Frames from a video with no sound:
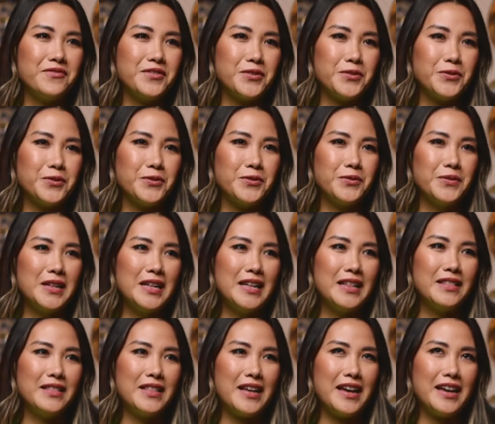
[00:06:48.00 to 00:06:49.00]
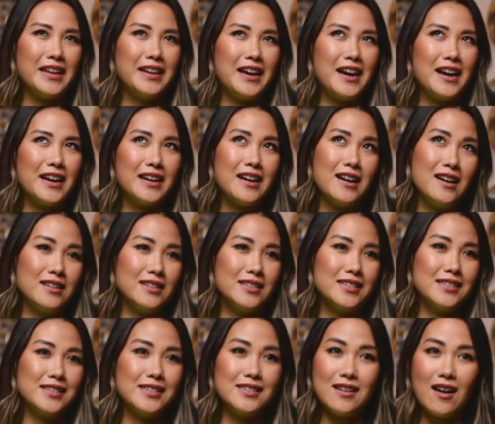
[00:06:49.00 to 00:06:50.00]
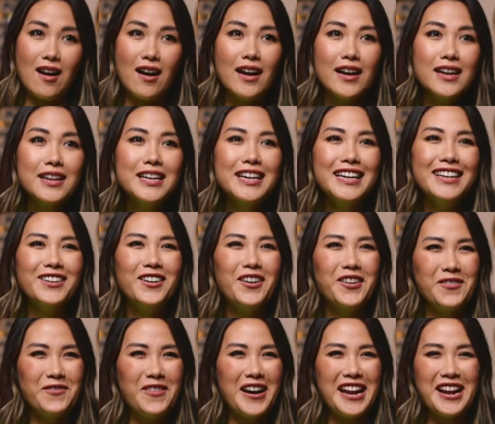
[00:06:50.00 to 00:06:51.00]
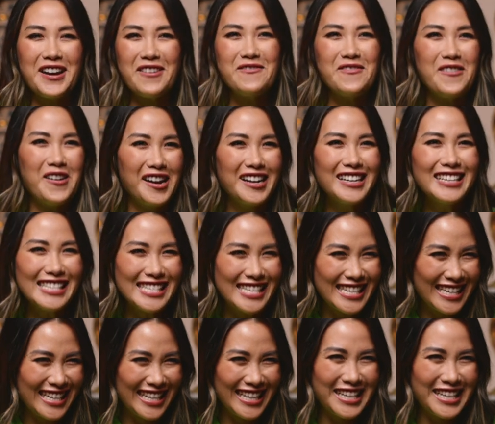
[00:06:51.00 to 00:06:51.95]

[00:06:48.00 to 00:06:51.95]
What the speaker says: feel that I can't decide on what I want.